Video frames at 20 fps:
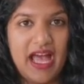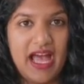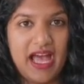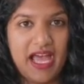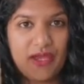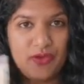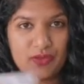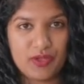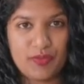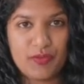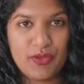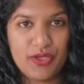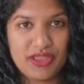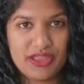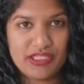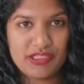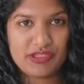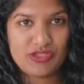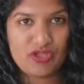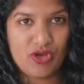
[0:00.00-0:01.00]
I will put
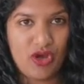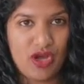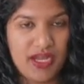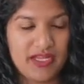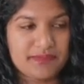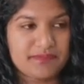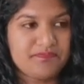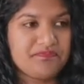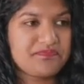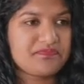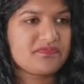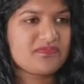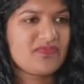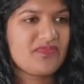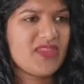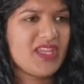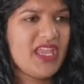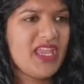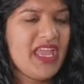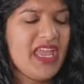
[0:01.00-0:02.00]
this on
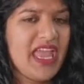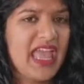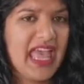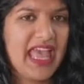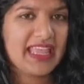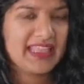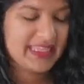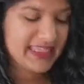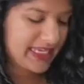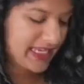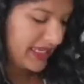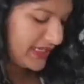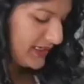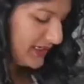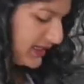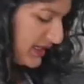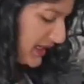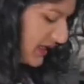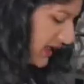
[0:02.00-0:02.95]
and then